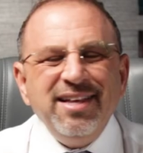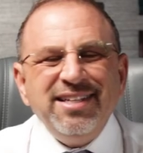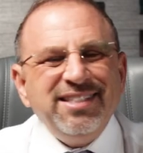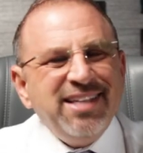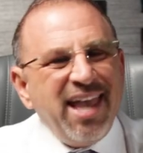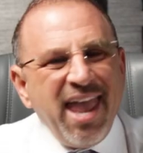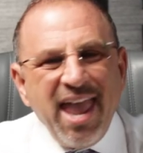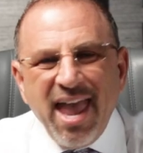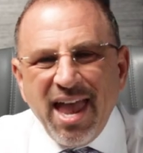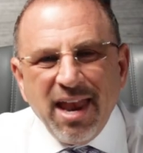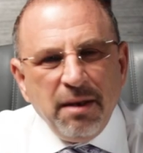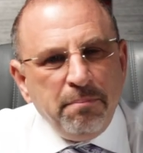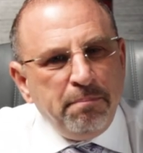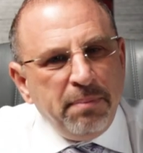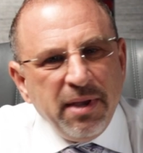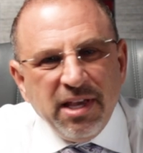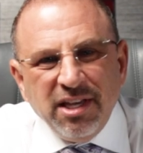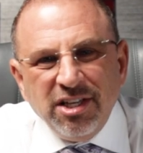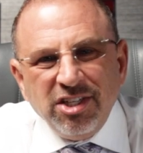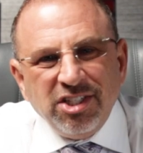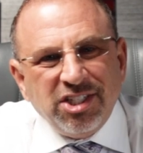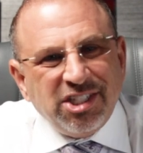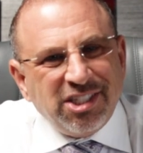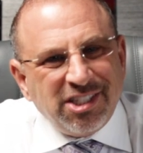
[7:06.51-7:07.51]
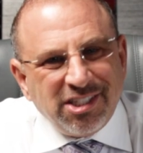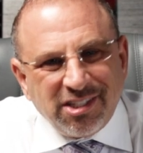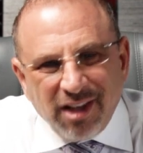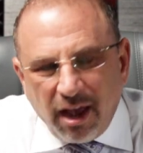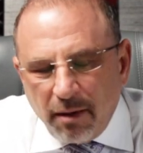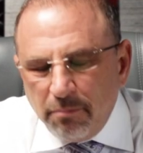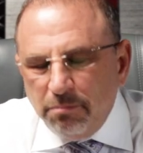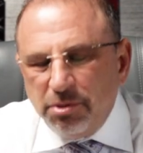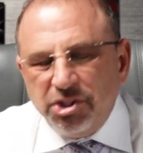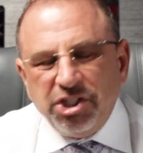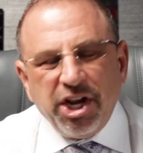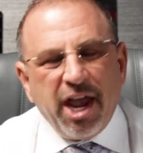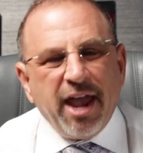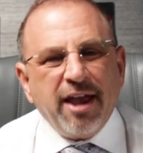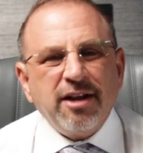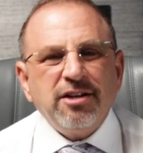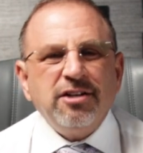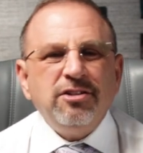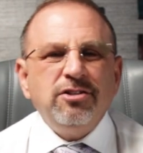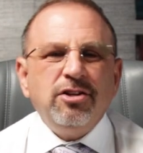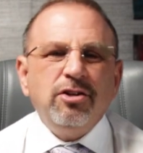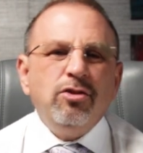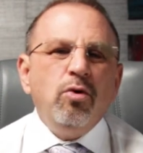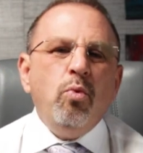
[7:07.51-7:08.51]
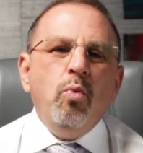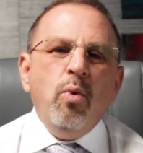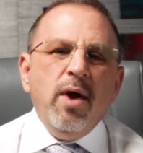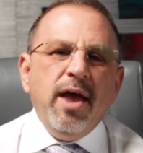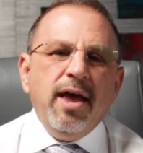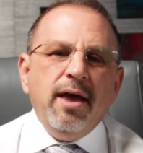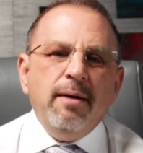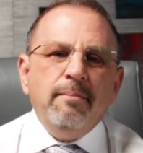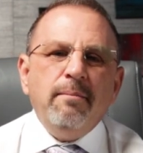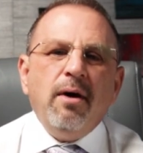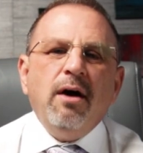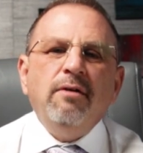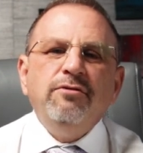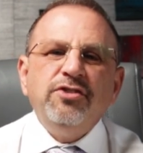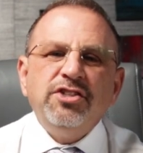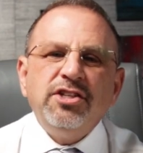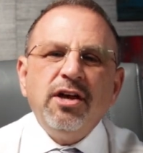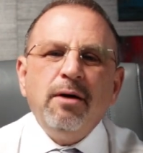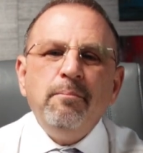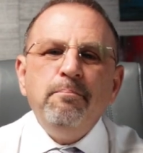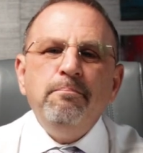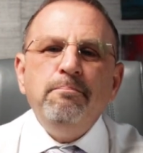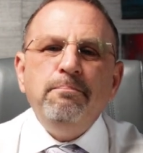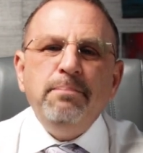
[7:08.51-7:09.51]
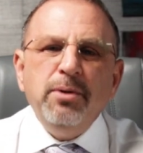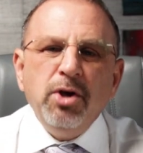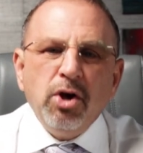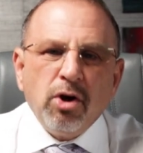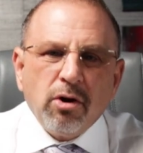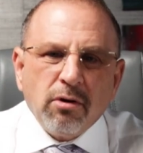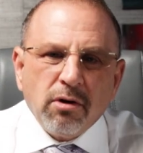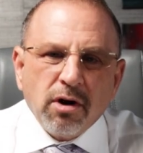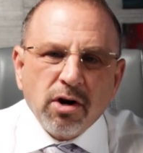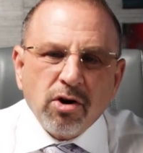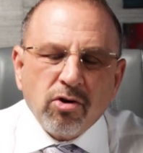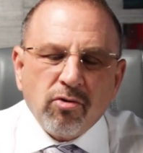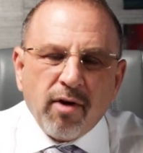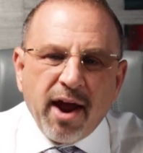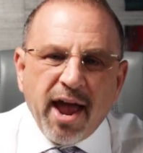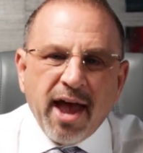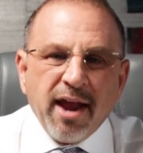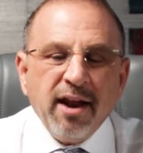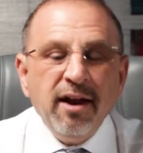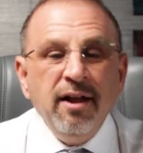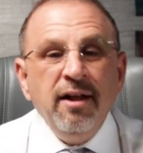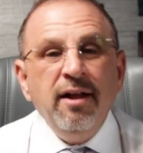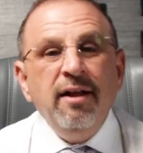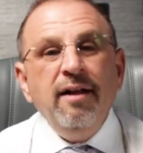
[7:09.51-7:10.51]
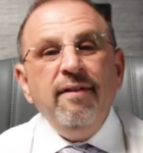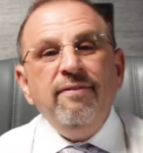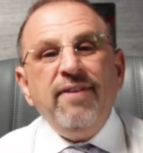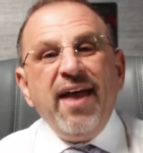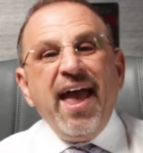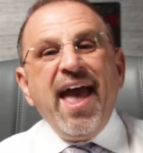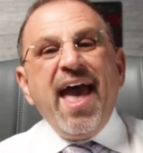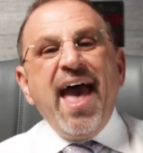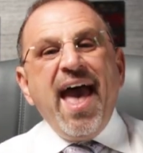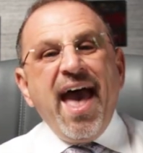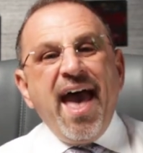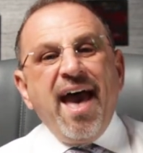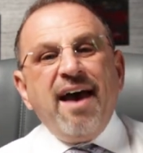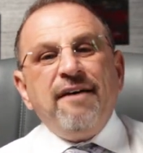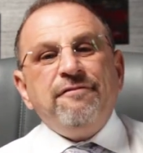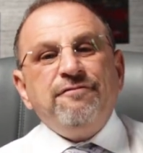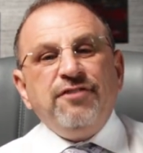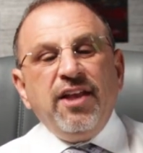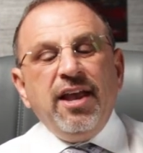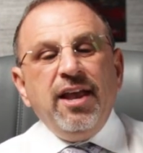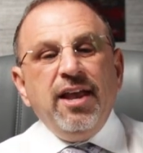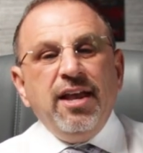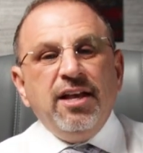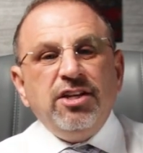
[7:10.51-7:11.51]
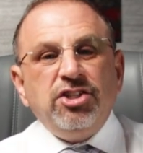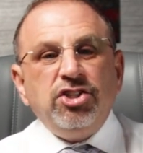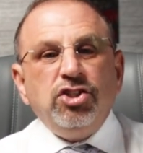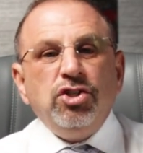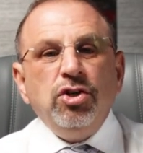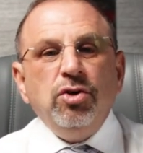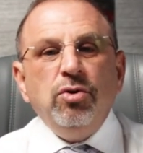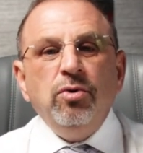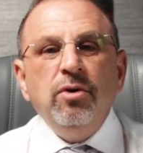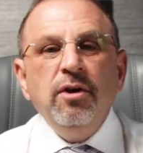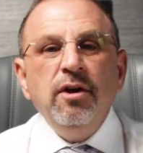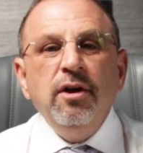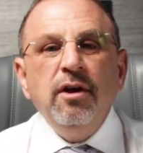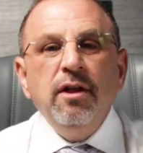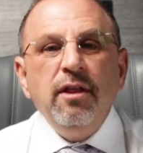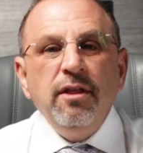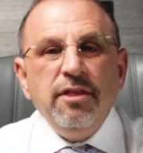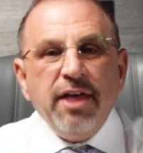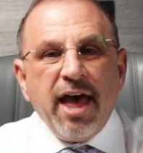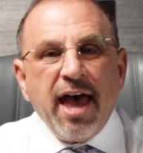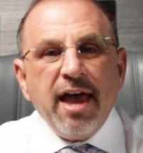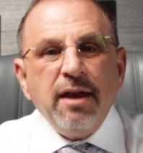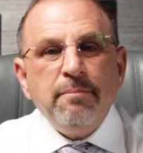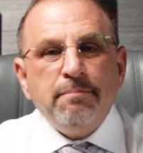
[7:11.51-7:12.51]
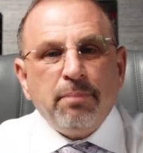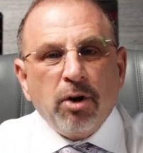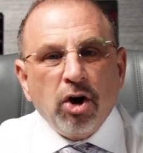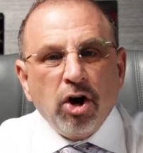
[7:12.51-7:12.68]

This can't be subject to the whim of some bureaucrat. They have to issue that